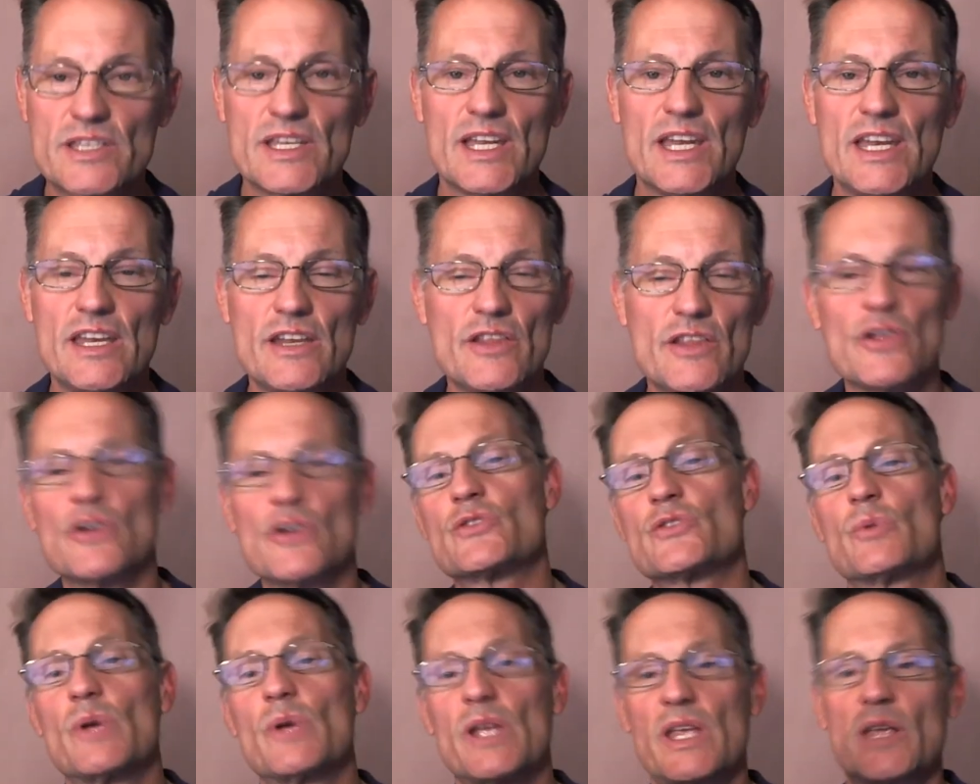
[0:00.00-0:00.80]
And any of
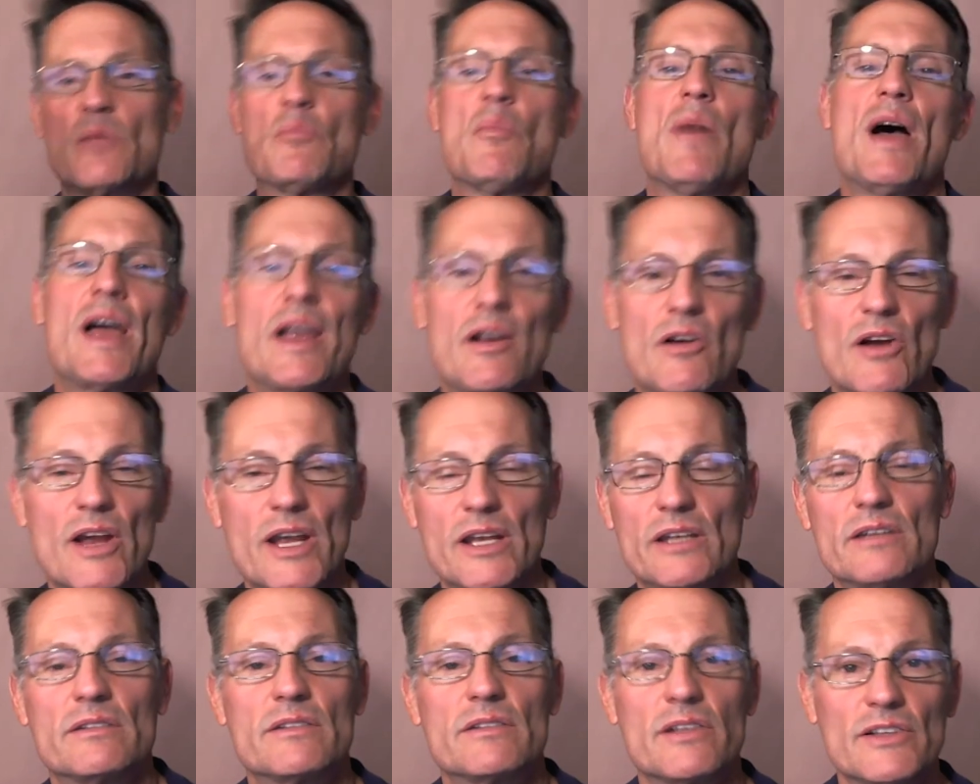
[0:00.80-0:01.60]
those we can
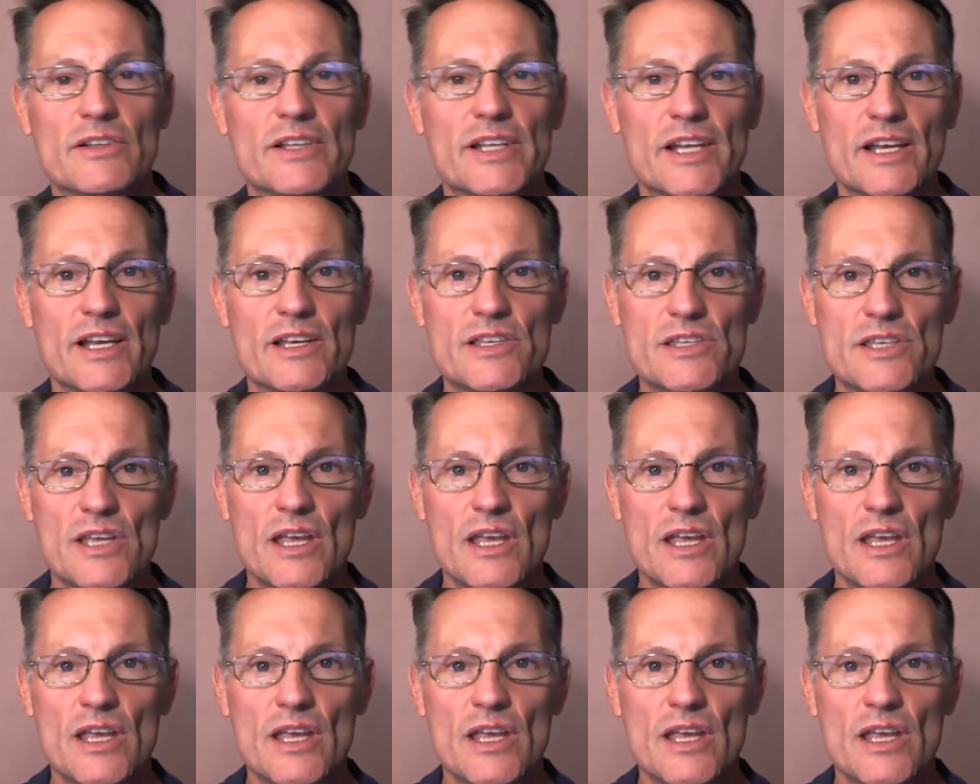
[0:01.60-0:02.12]
migrate to Linux,